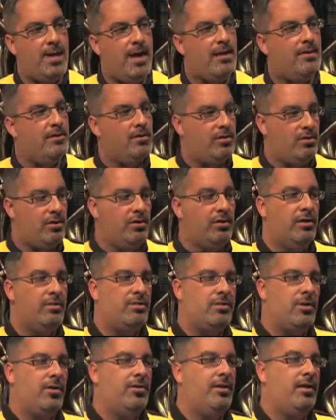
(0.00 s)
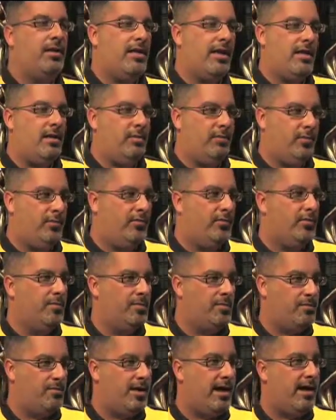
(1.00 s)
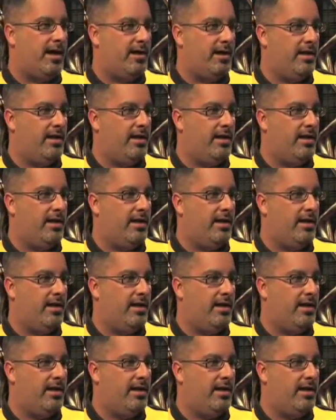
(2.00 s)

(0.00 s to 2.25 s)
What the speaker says: out, the tuning was holding a lot of the performance back.